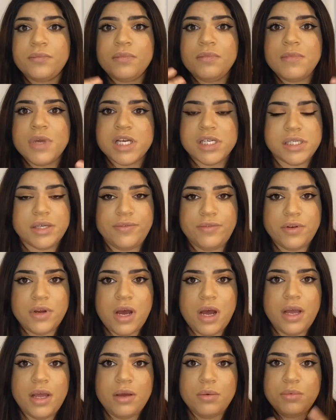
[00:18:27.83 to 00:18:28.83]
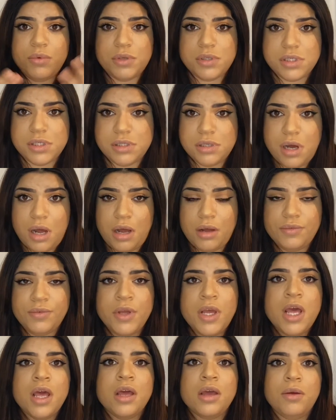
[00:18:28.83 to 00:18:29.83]
because if not, it will dissolve.
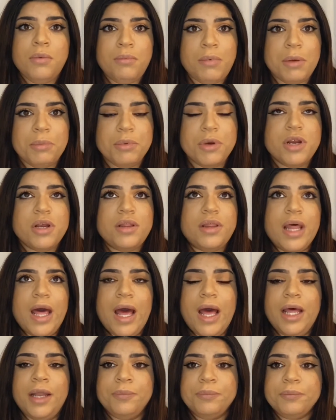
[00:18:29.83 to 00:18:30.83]
Remember that